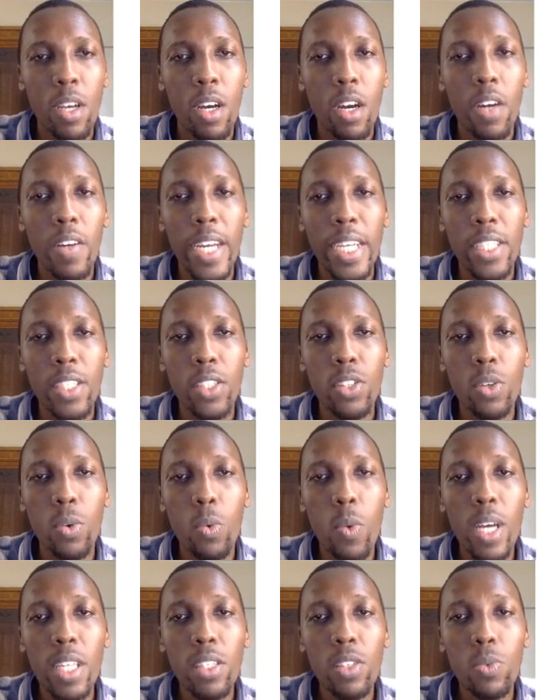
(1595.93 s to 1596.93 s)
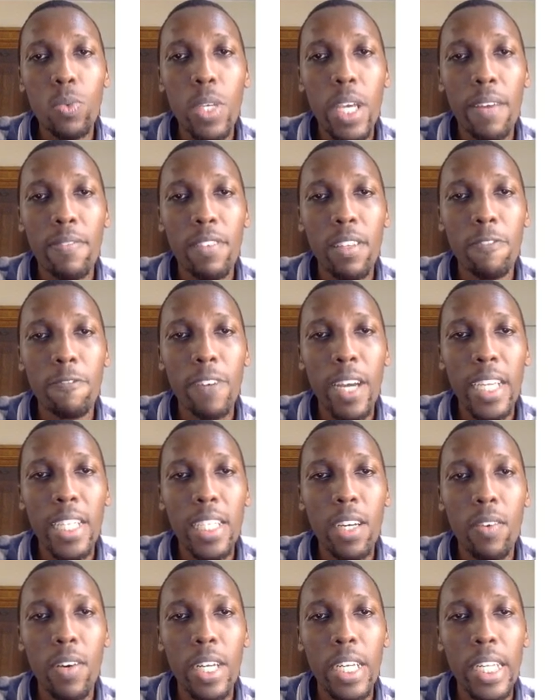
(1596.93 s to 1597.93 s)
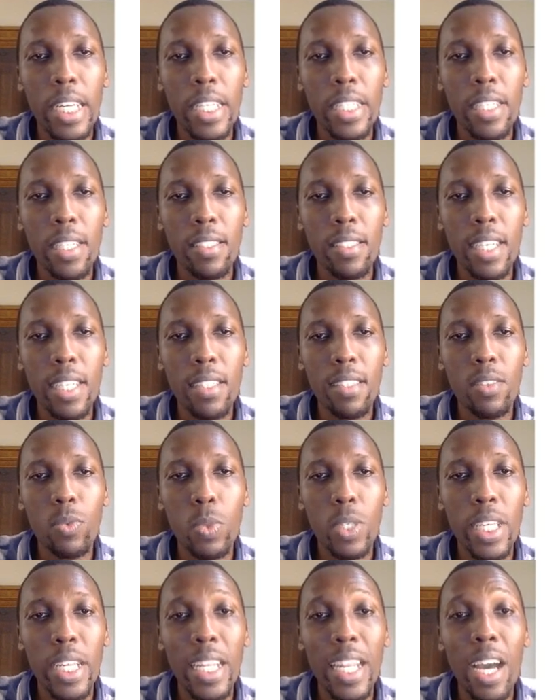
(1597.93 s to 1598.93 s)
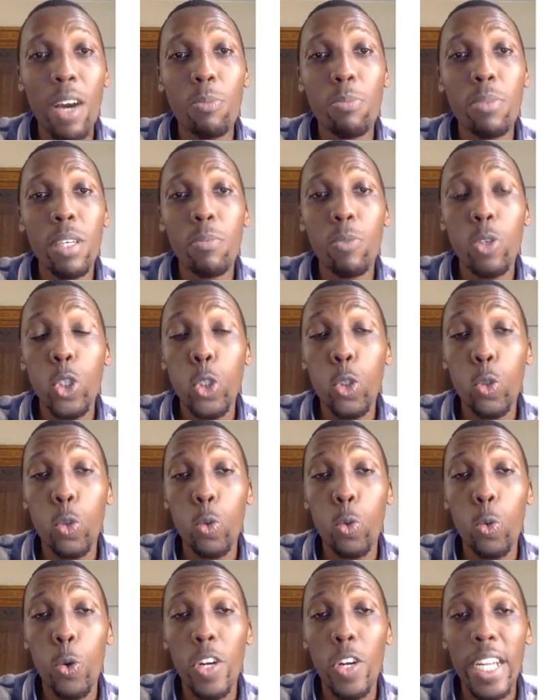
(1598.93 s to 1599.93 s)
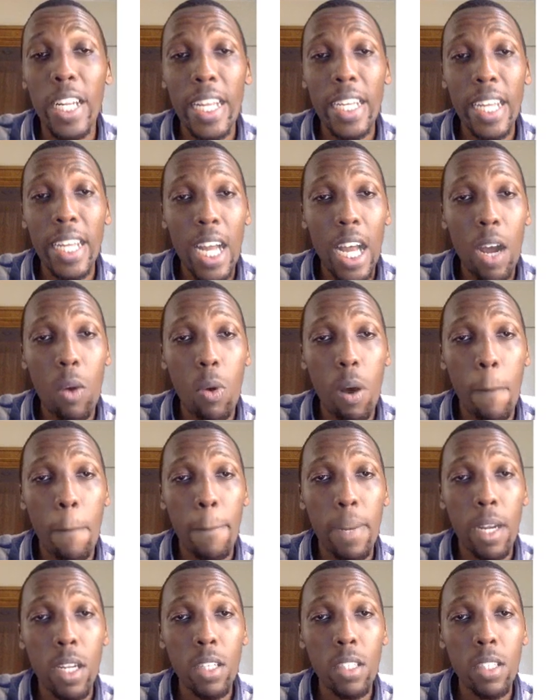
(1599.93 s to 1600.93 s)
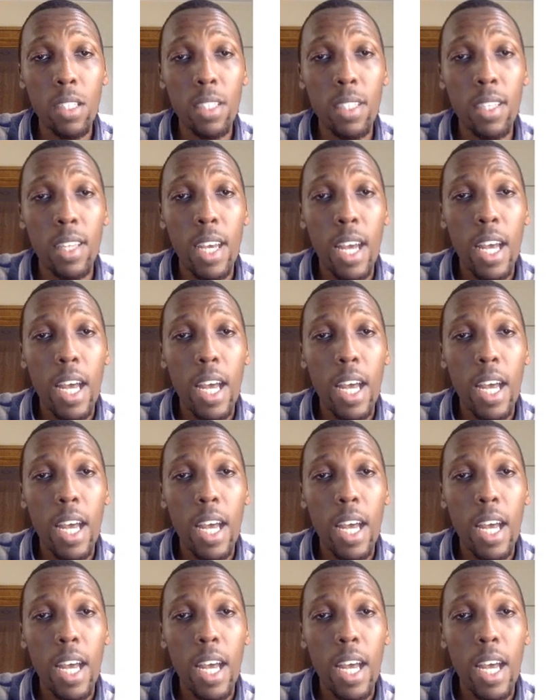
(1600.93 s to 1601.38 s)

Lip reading: All right, so once we have defined our data sets, we can now be able to render our plot.